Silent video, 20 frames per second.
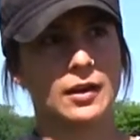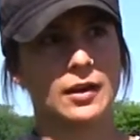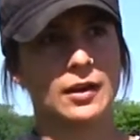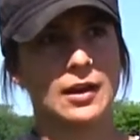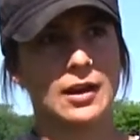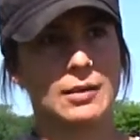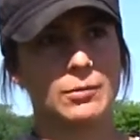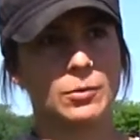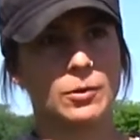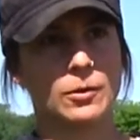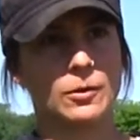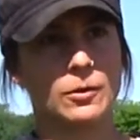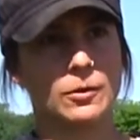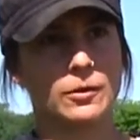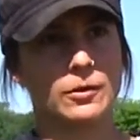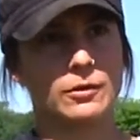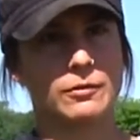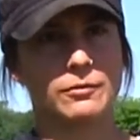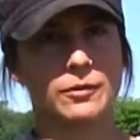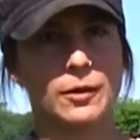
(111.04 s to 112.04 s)
enable
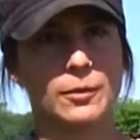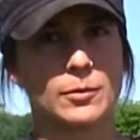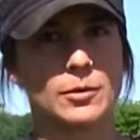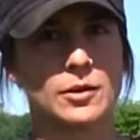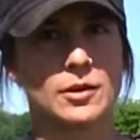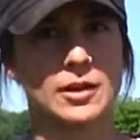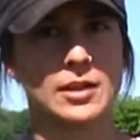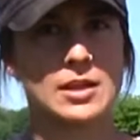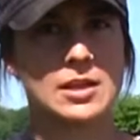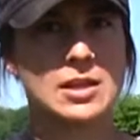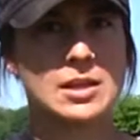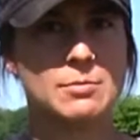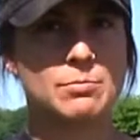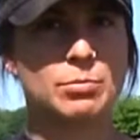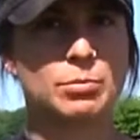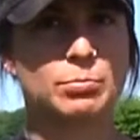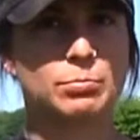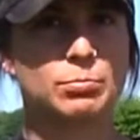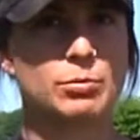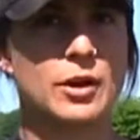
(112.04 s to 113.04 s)
the farmer to keep
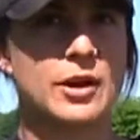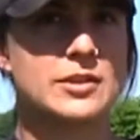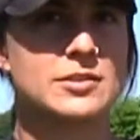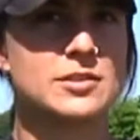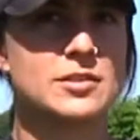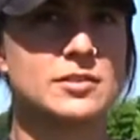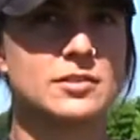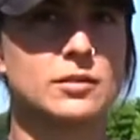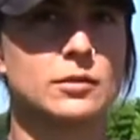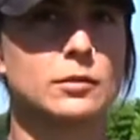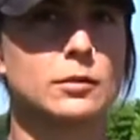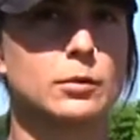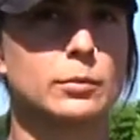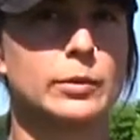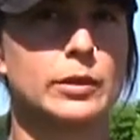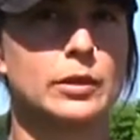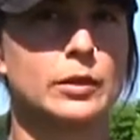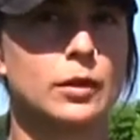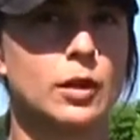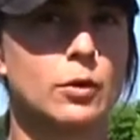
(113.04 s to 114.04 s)
prices a little
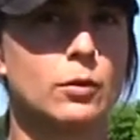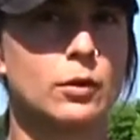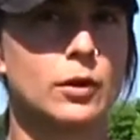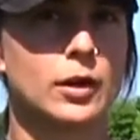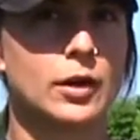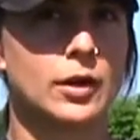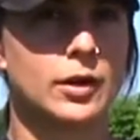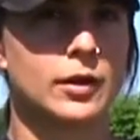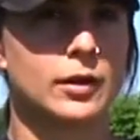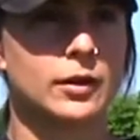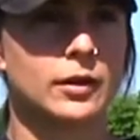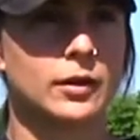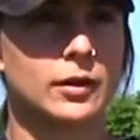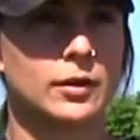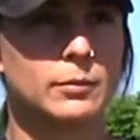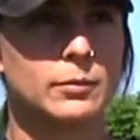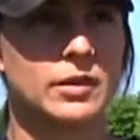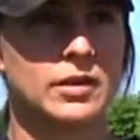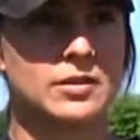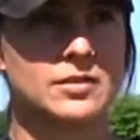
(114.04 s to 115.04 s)
bit lower
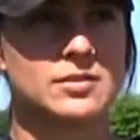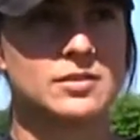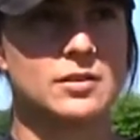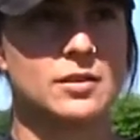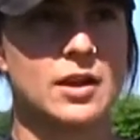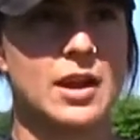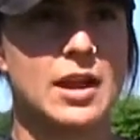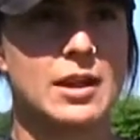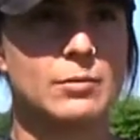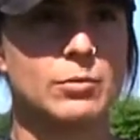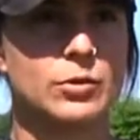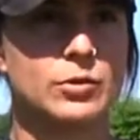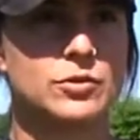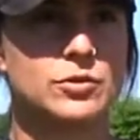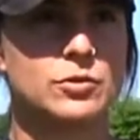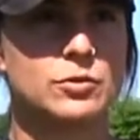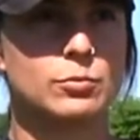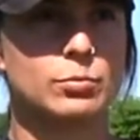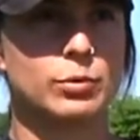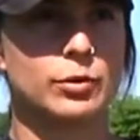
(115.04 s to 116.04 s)
because they're able
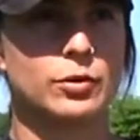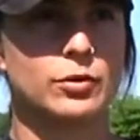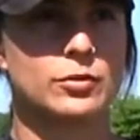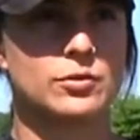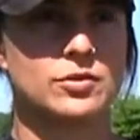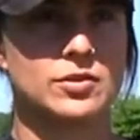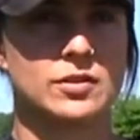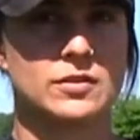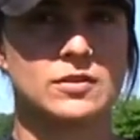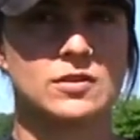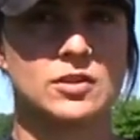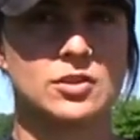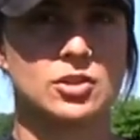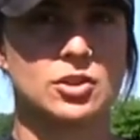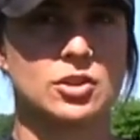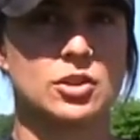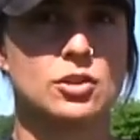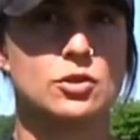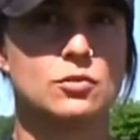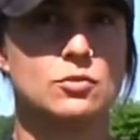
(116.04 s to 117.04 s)
to produce on such
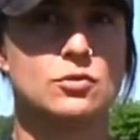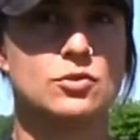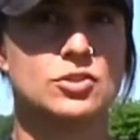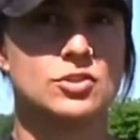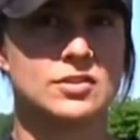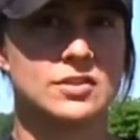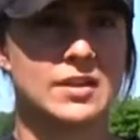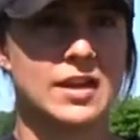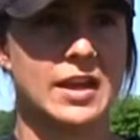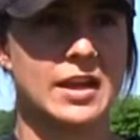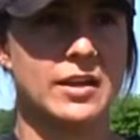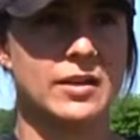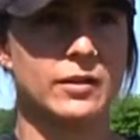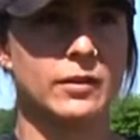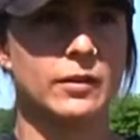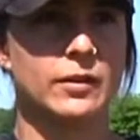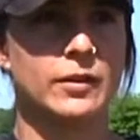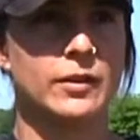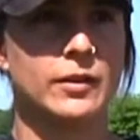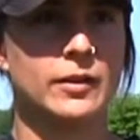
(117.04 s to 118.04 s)
a huge
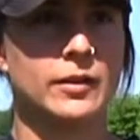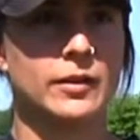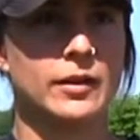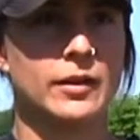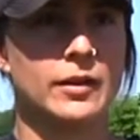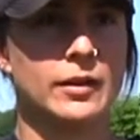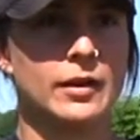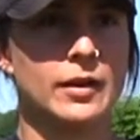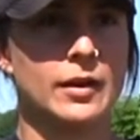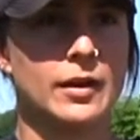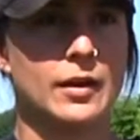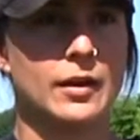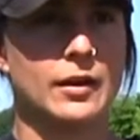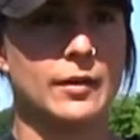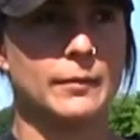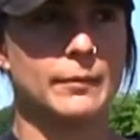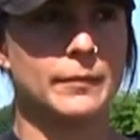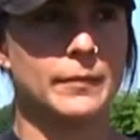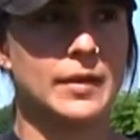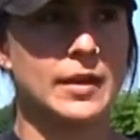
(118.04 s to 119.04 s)
scale,
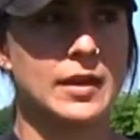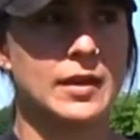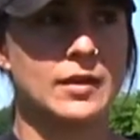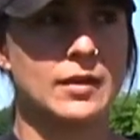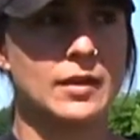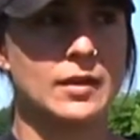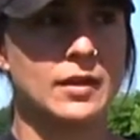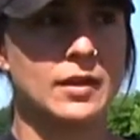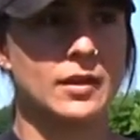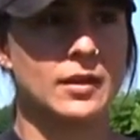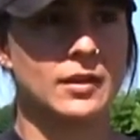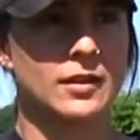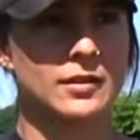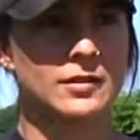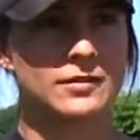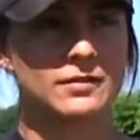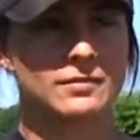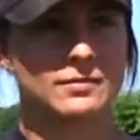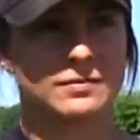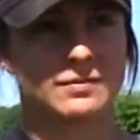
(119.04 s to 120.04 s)
and
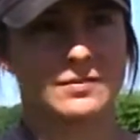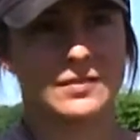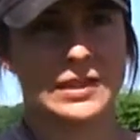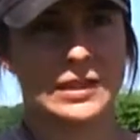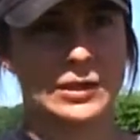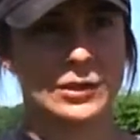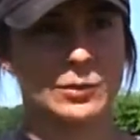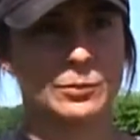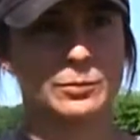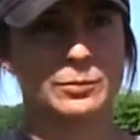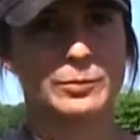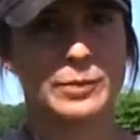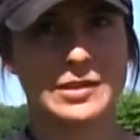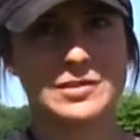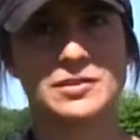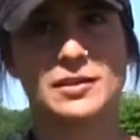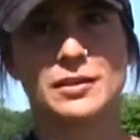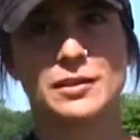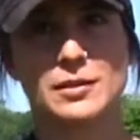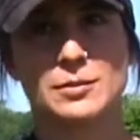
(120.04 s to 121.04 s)

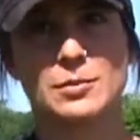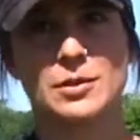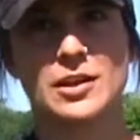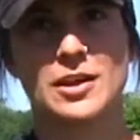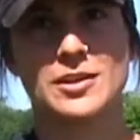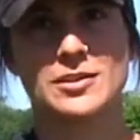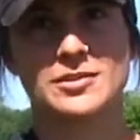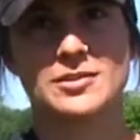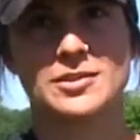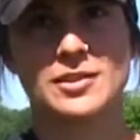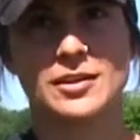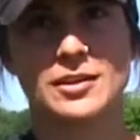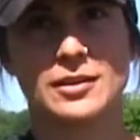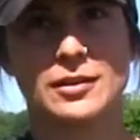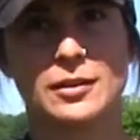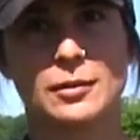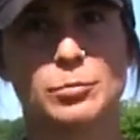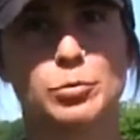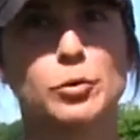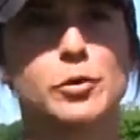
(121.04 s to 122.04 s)
basically because
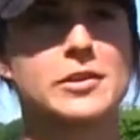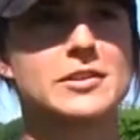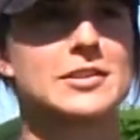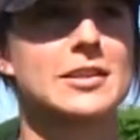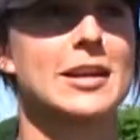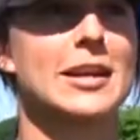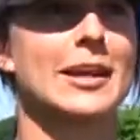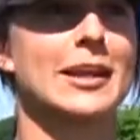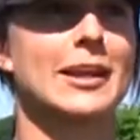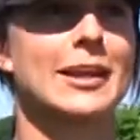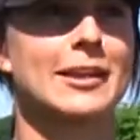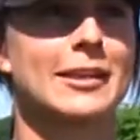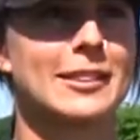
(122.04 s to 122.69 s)
they're poisoning